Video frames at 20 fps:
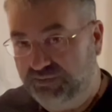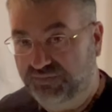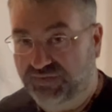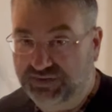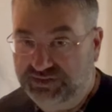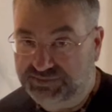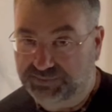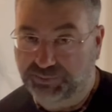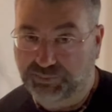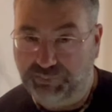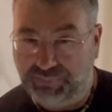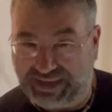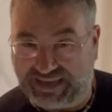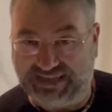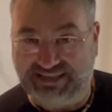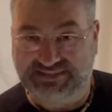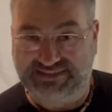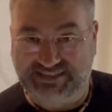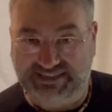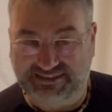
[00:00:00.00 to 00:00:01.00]
of this
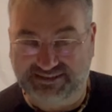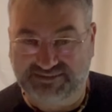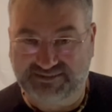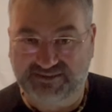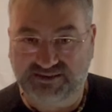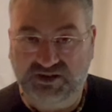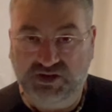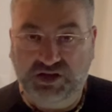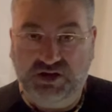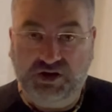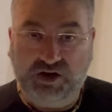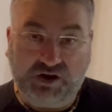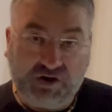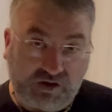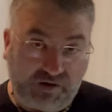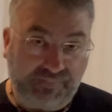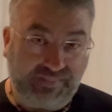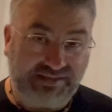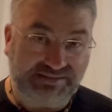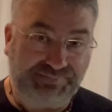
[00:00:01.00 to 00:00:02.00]
base here
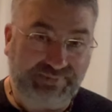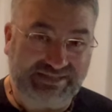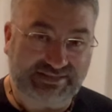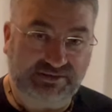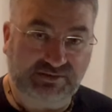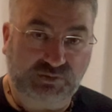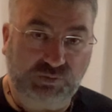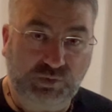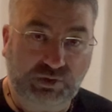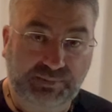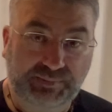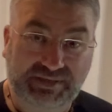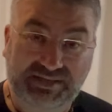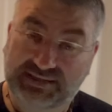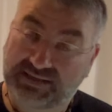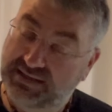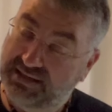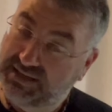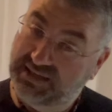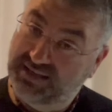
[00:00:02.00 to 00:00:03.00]
on this piece of equipment,
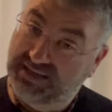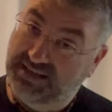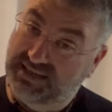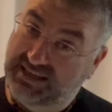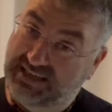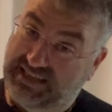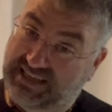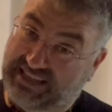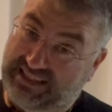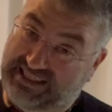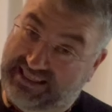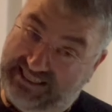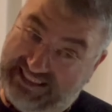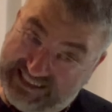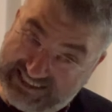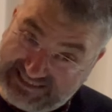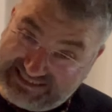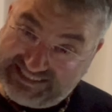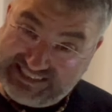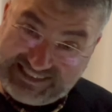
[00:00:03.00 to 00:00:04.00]

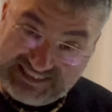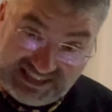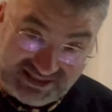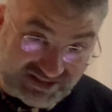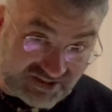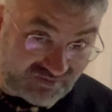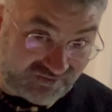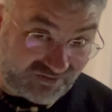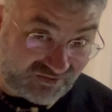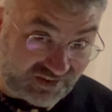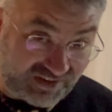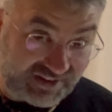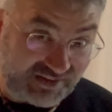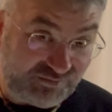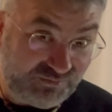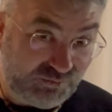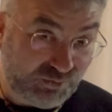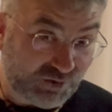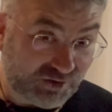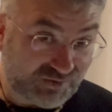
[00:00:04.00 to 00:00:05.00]
this thing doesn't really
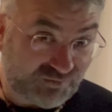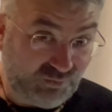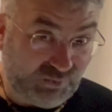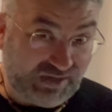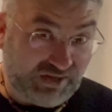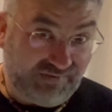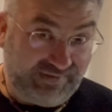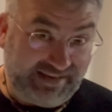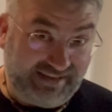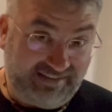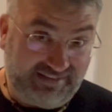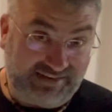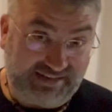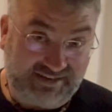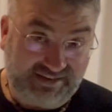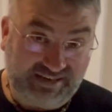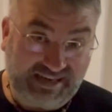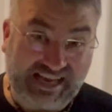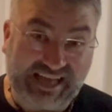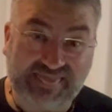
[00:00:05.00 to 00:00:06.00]
work well down
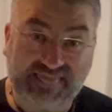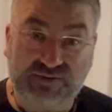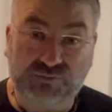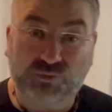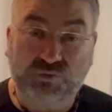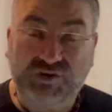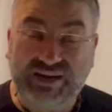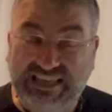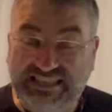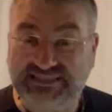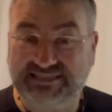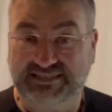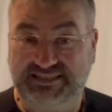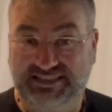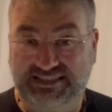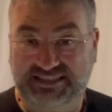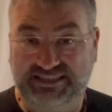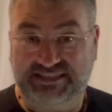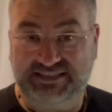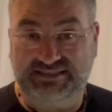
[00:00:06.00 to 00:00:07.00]
there. And the reason
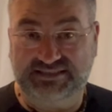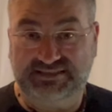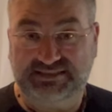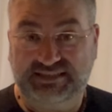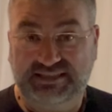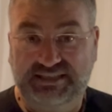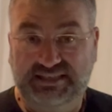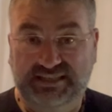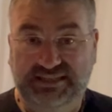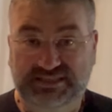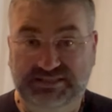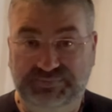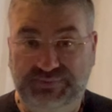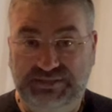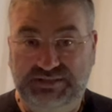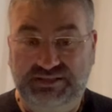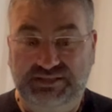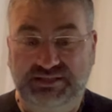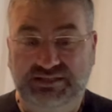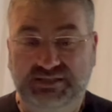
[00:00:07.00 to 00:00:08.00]
is
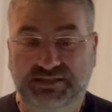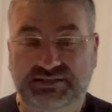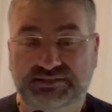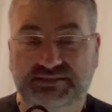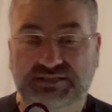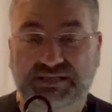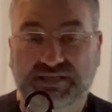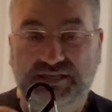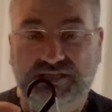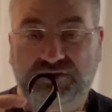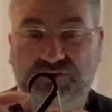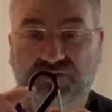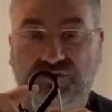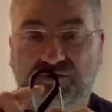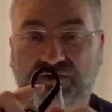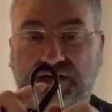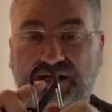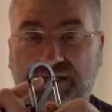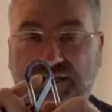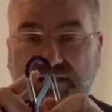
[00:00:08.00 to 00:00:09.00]
because
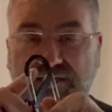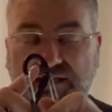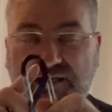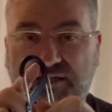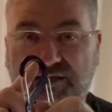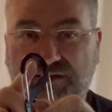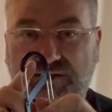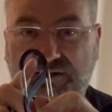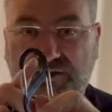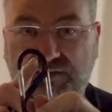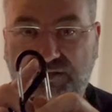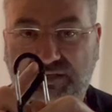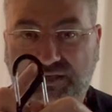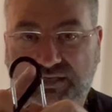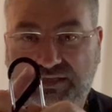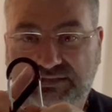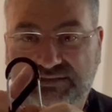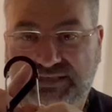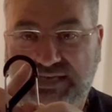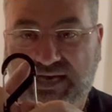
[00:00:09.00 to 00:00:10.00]
right in here,
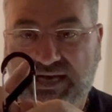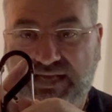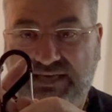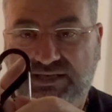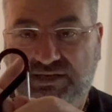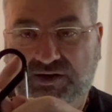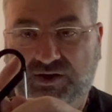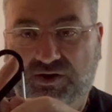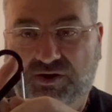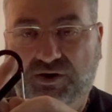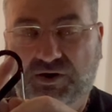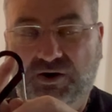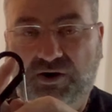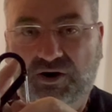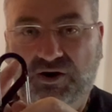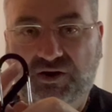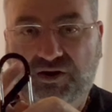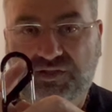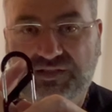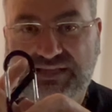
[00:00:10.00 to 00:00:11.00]
it's gotten
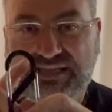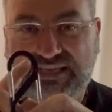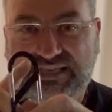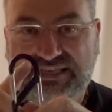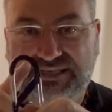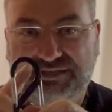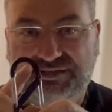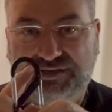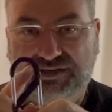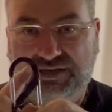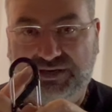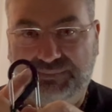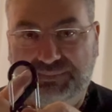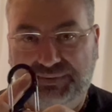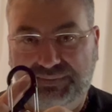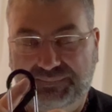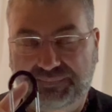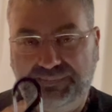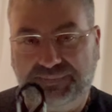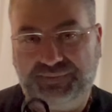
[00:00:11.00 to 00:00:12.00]
all eaten up.
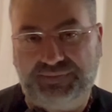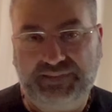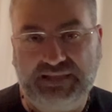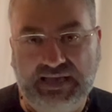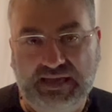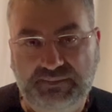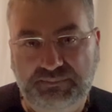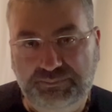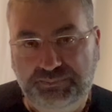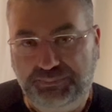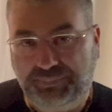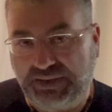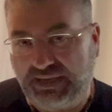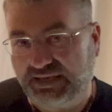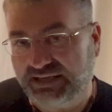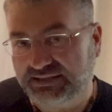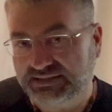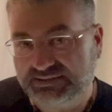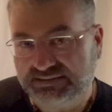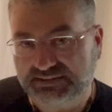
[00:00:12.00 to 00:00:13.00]
That
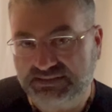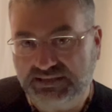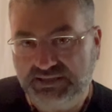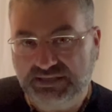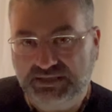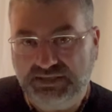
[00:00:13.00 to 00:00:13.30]
base